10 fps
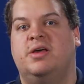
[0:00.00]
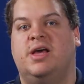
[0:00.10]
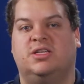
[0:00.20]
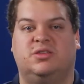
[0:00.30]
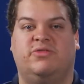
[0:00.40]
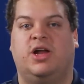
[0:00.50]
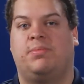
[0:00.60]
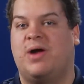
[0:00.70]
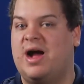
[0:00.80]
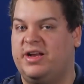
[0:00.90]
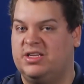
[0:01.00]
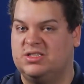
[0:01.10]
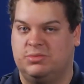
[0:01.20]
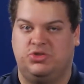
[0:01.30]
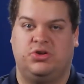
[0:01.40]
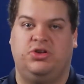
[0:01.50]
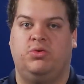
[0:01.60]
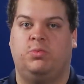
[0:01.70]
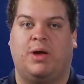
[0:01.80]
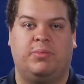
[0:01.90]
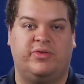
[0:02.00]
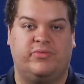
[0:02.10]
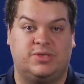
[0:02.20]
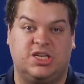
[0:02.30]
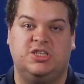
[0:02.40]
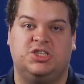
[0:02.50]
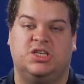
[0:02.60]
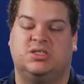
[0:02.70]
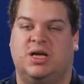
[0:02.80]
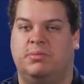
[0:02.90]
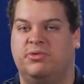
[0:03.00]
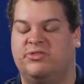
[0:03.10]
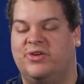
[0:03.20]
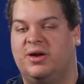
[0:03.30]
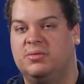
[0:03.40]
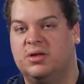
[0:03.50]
As a developer audience, I'm sure you've probably seen JSON before.